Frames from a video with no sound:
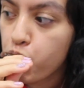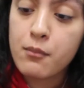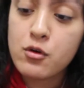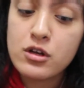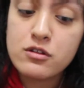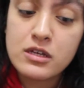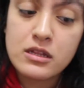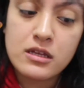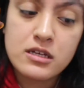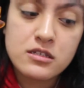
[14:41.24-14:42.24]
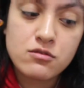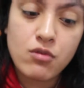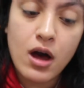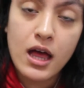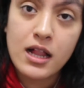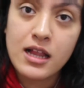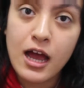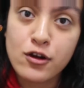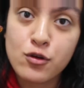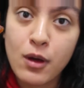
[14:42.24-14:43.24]
I'm going to eat this while
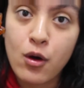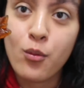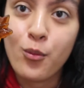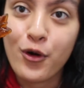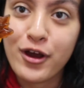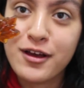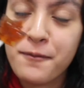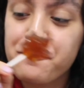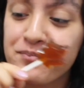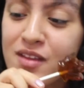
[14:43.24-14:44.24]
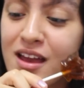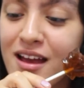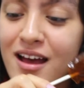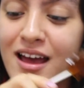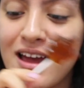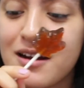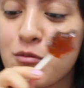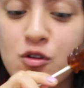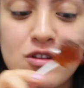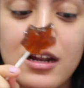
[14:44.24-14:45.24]
I do my homework, and
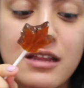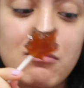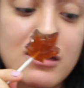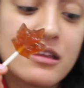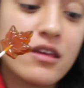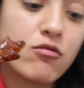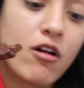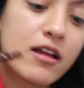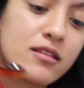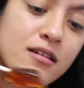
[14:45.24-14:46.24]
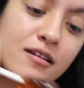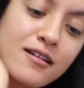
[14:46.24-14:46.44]
I'm going to let my teeth rot.